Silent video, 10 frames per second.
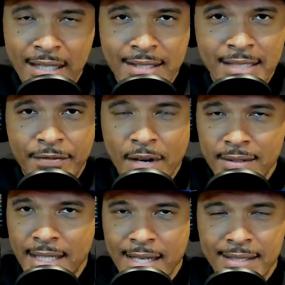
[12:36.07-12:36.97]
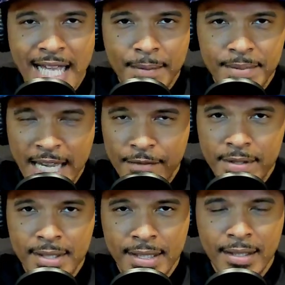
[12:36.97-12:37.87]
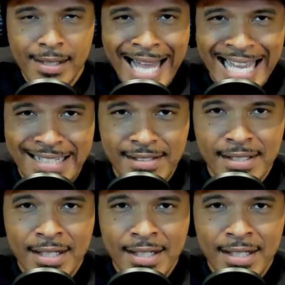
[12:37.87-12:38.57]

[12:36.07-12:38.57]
Stephon Diggs, Gabe Davis, and the likes.